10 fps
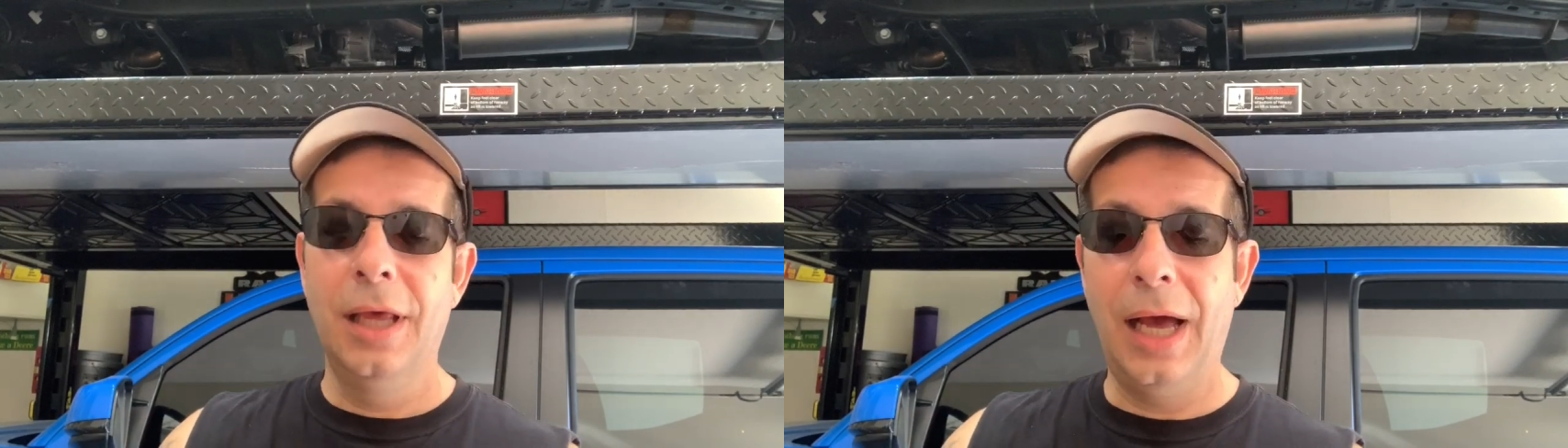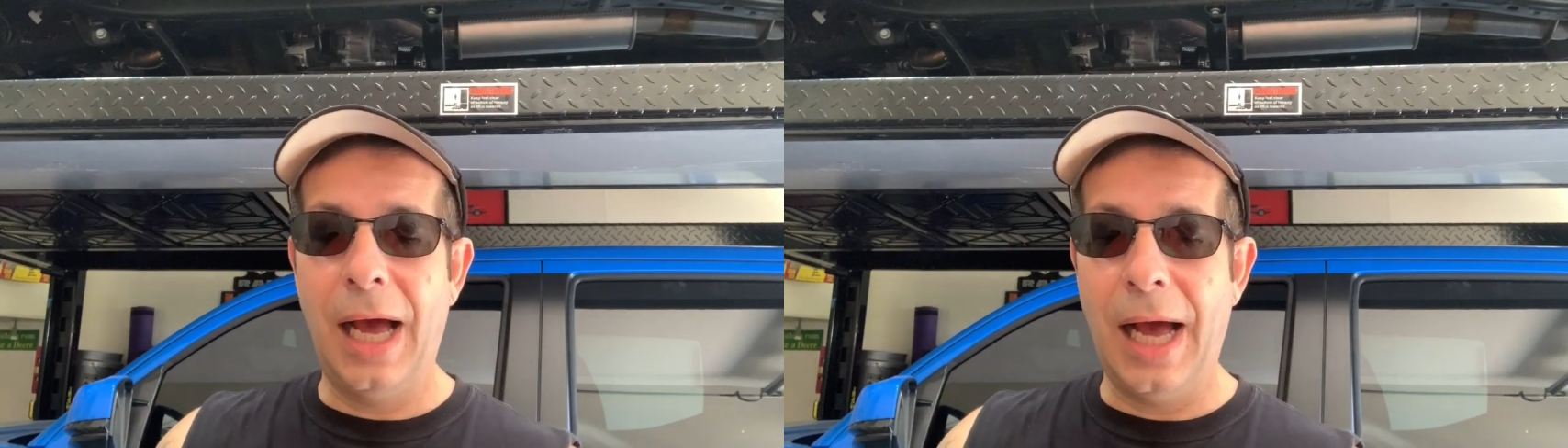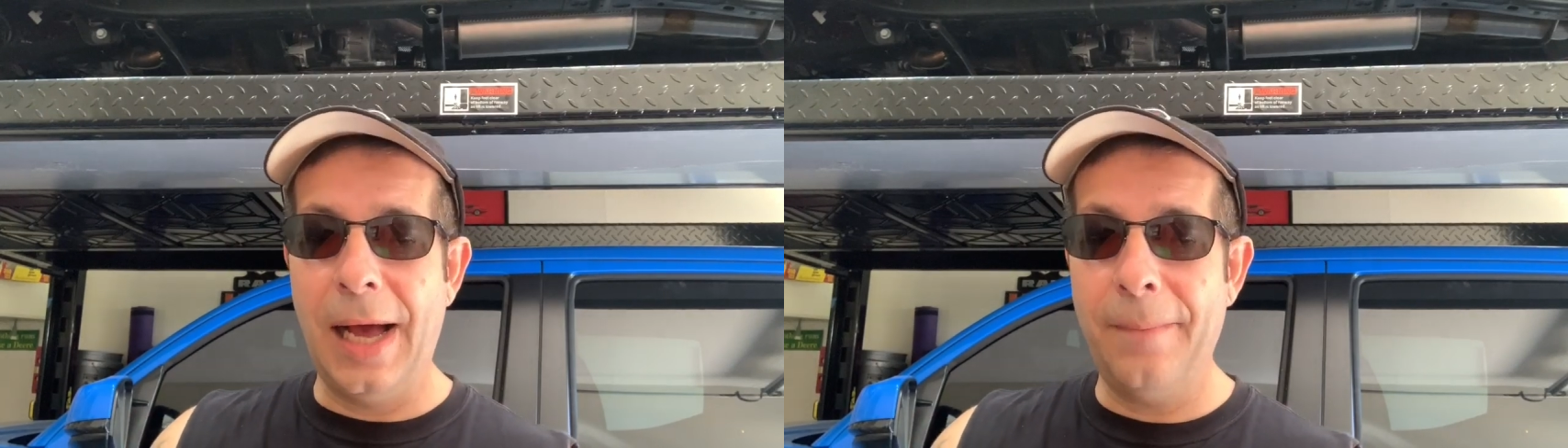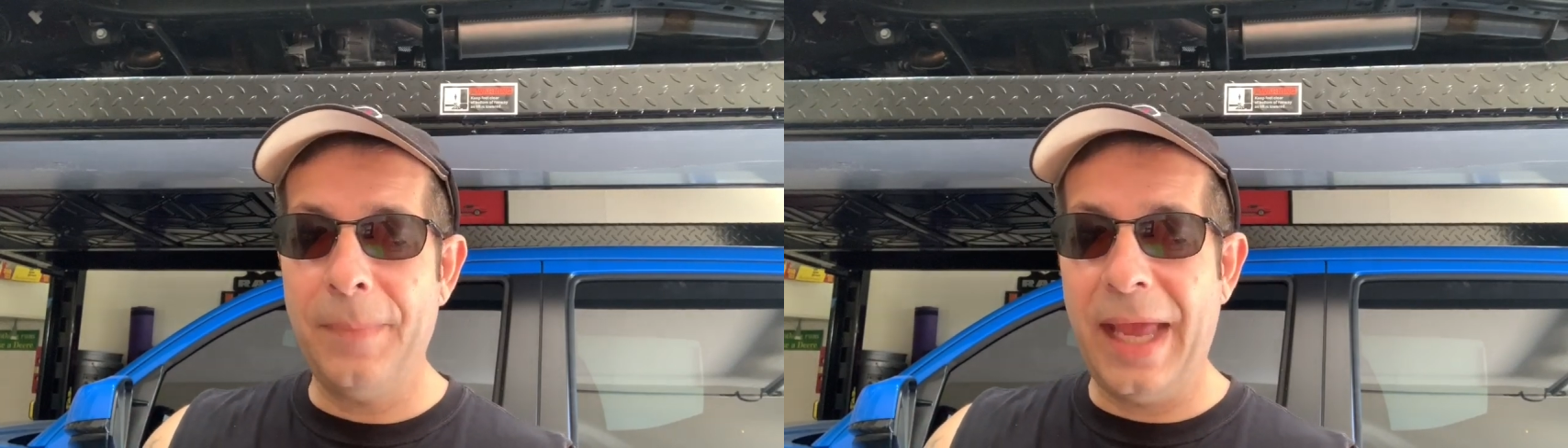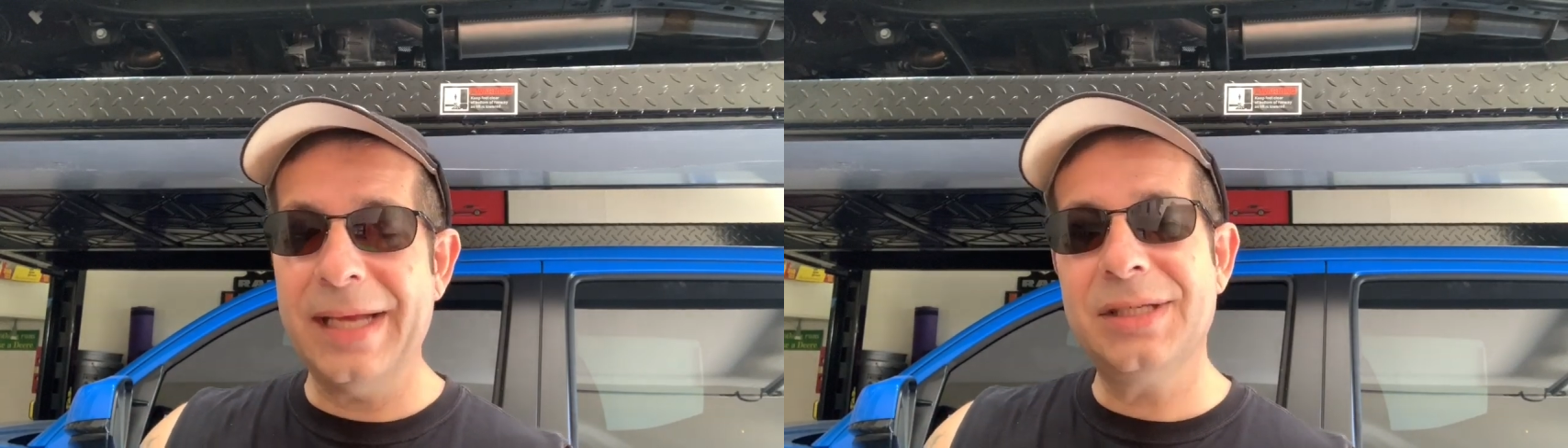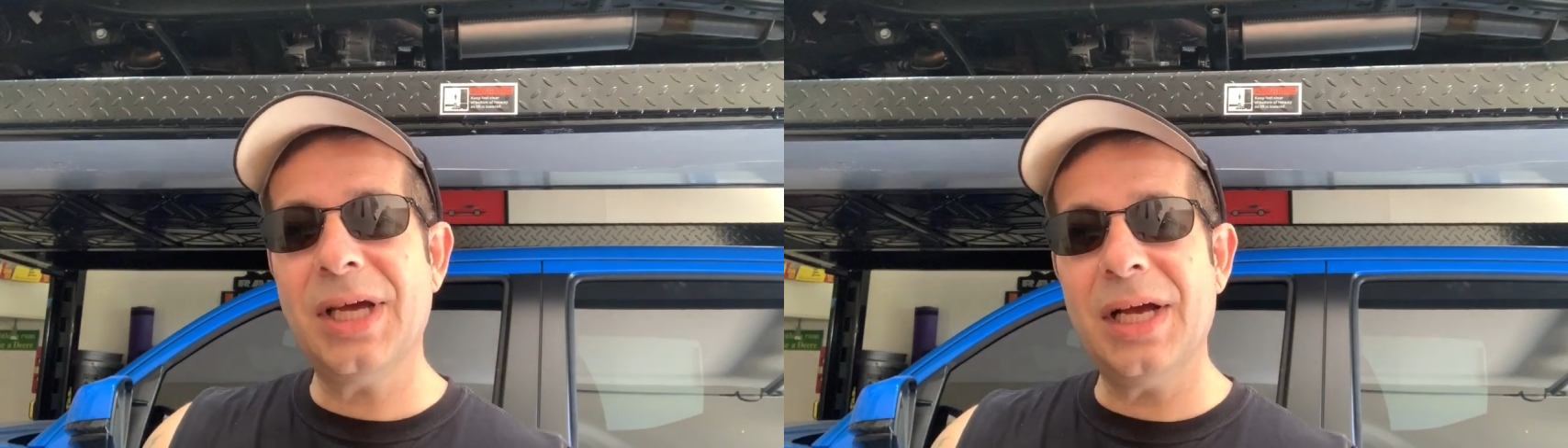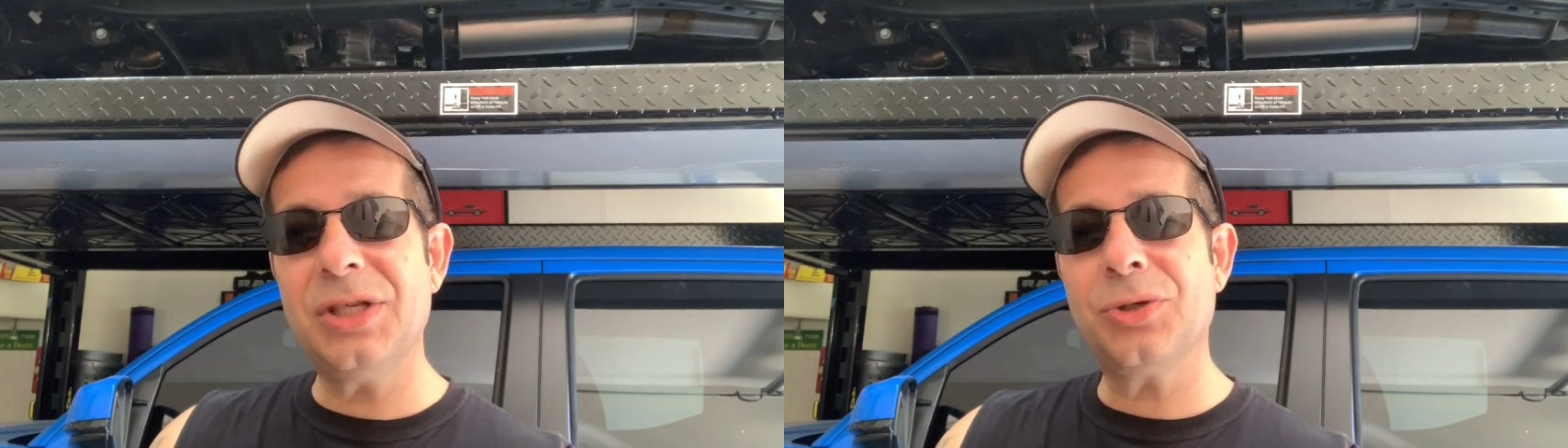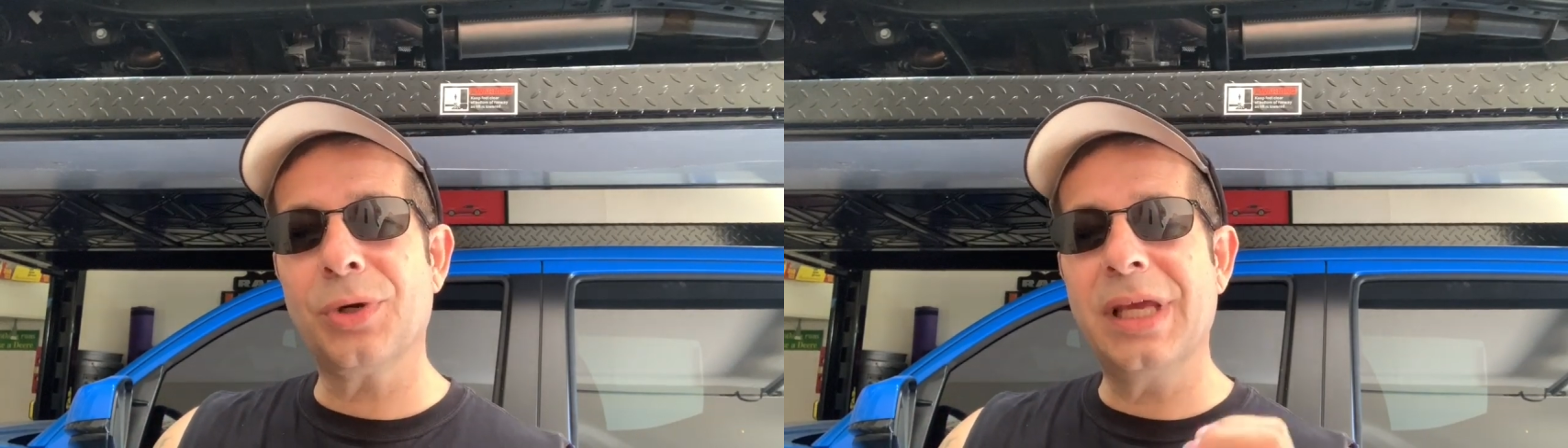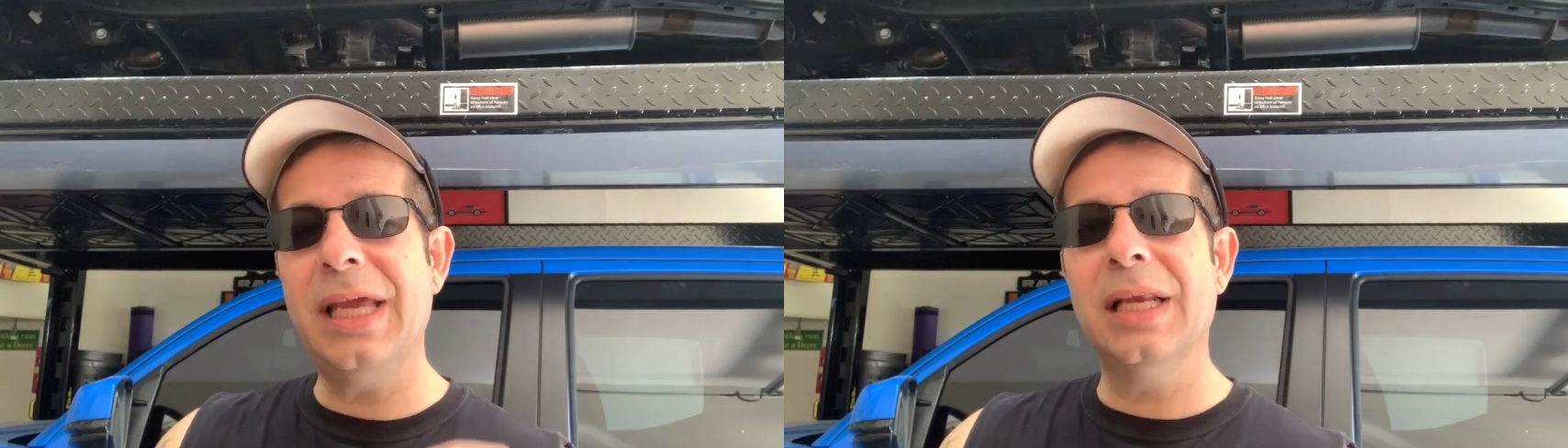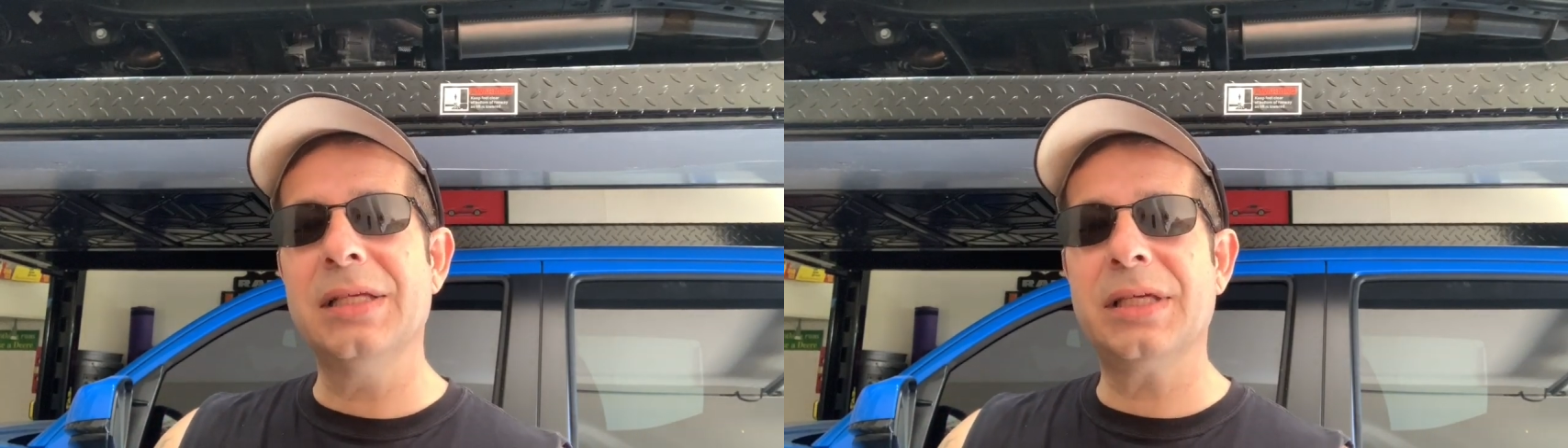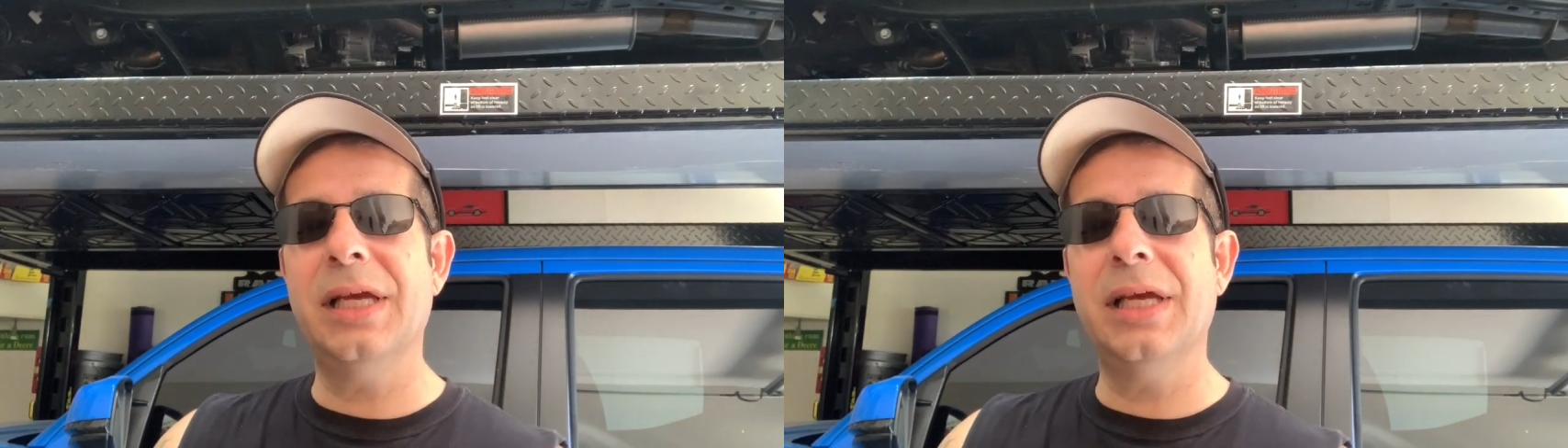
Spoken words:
and touch or keyless